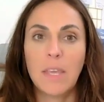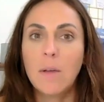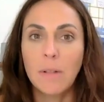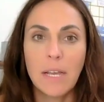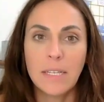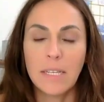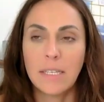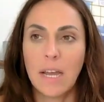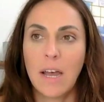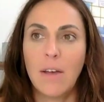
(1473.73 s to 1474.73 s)
the equalizing
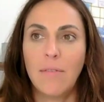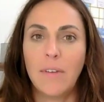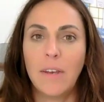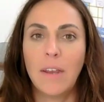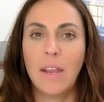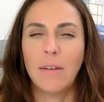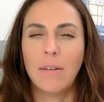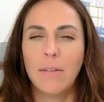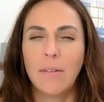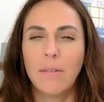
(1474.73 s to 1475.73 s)
stuff and
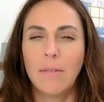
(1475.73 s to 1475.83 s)
and